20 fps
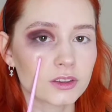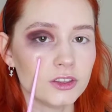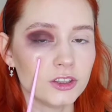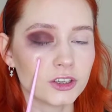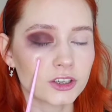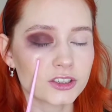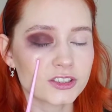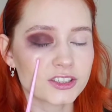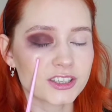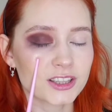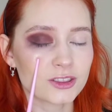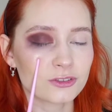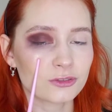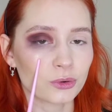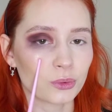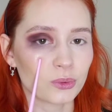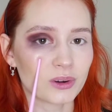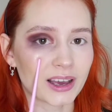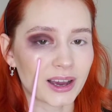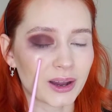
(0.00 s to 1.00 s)
You can see the
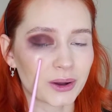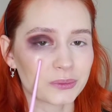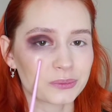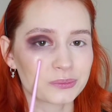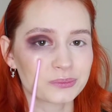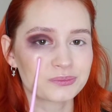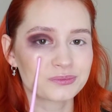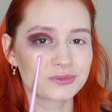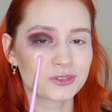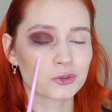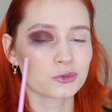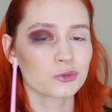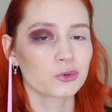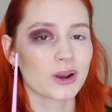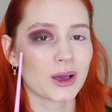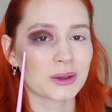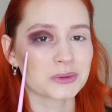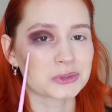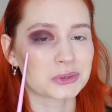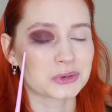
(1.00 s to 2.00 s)
fallout. The
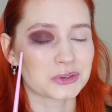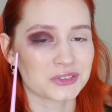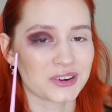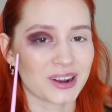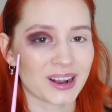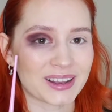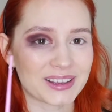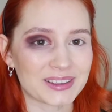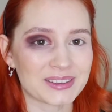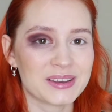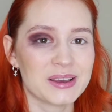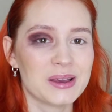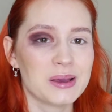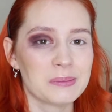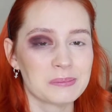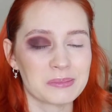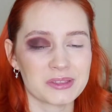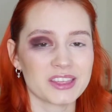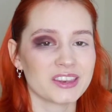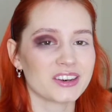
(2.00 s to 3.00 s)
fallout's not great,
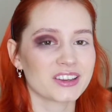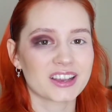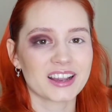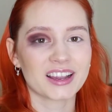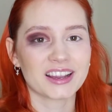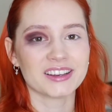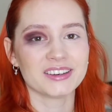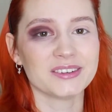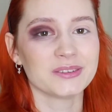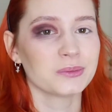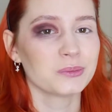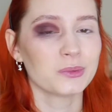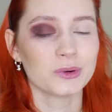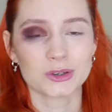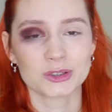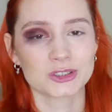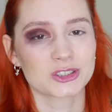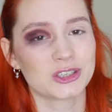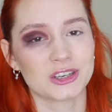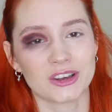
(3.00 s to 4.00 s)
but then again,
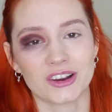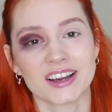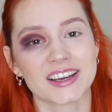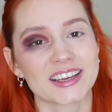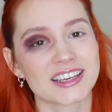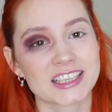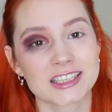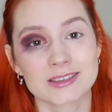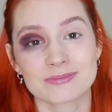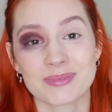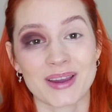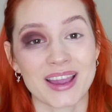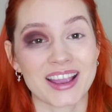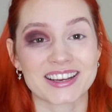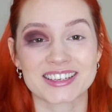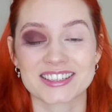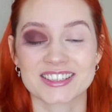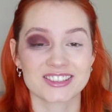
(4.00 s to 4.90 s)
what did I expect?